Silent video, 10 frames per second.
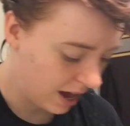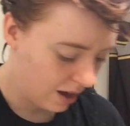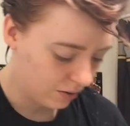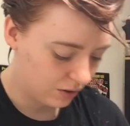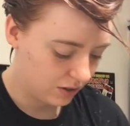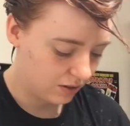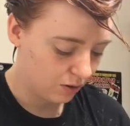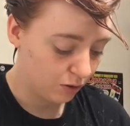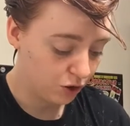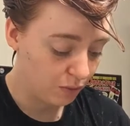house,
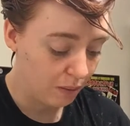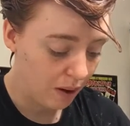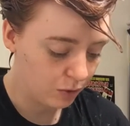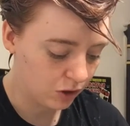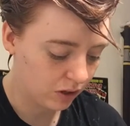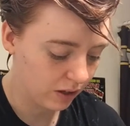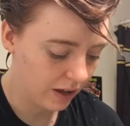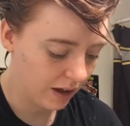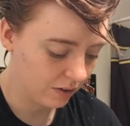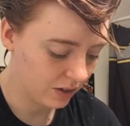or my mom was cleaning the
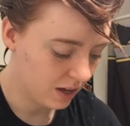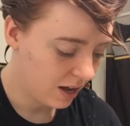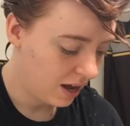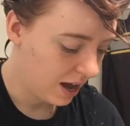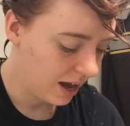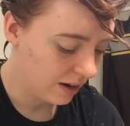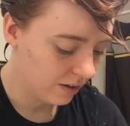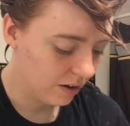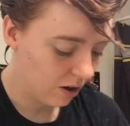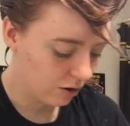house,
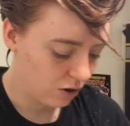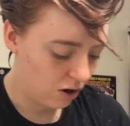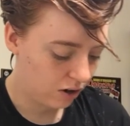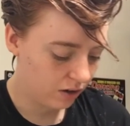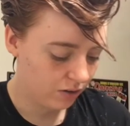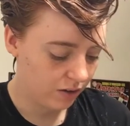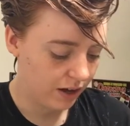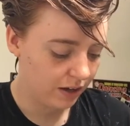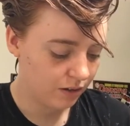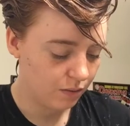and our dog
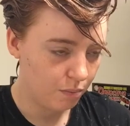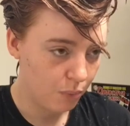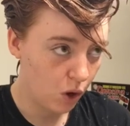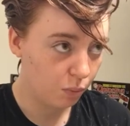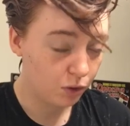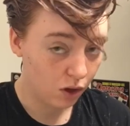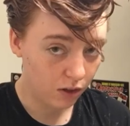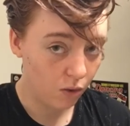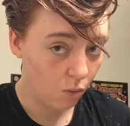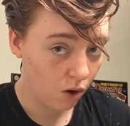like pooped
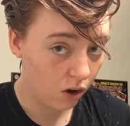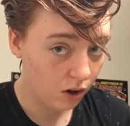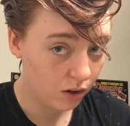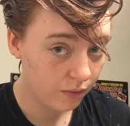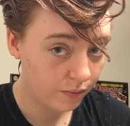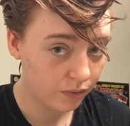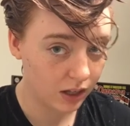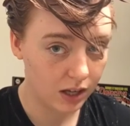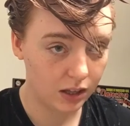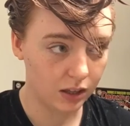on the wall.
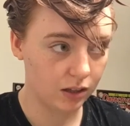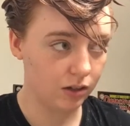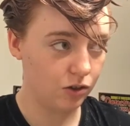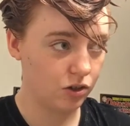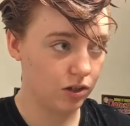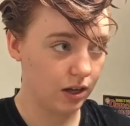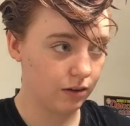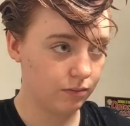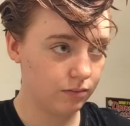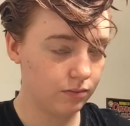Like he literally just like
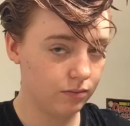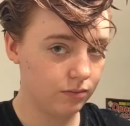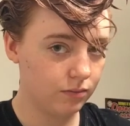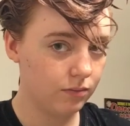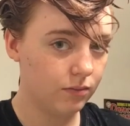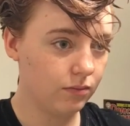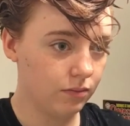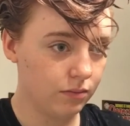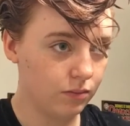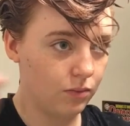
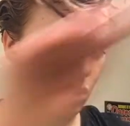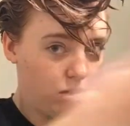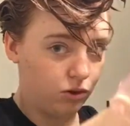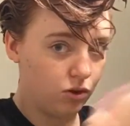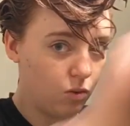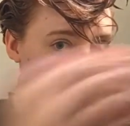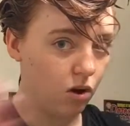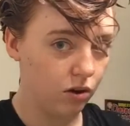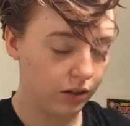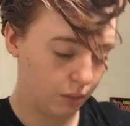onto the
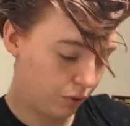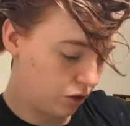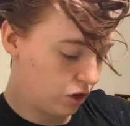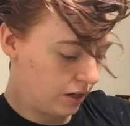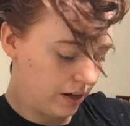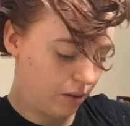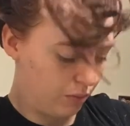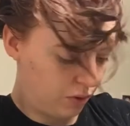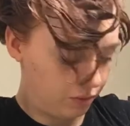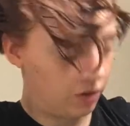wall, like projectile
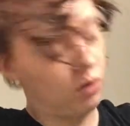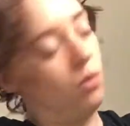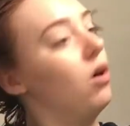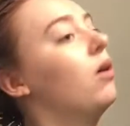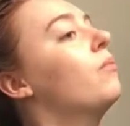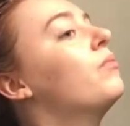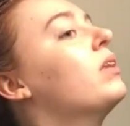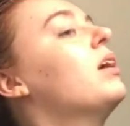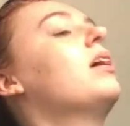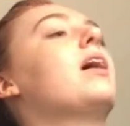pooped on the wall,
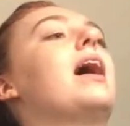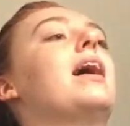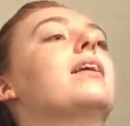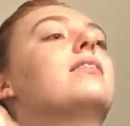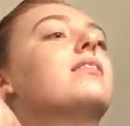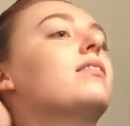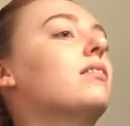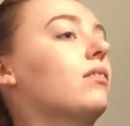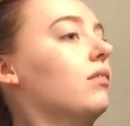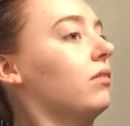and
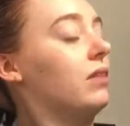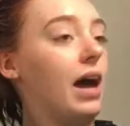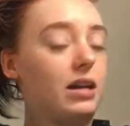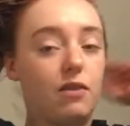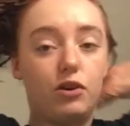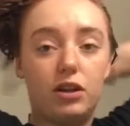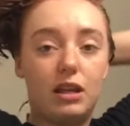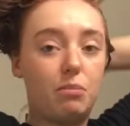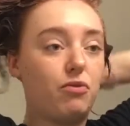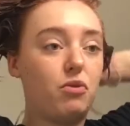had never done
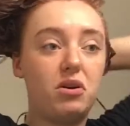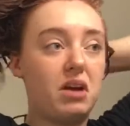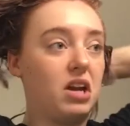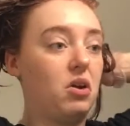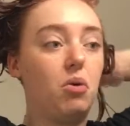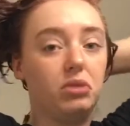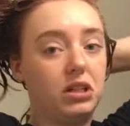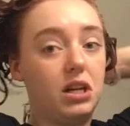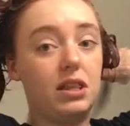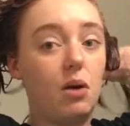that before and only
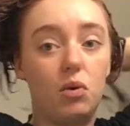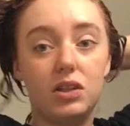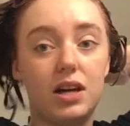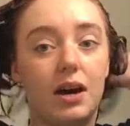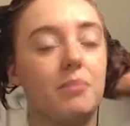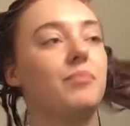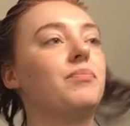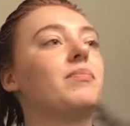did it that one time.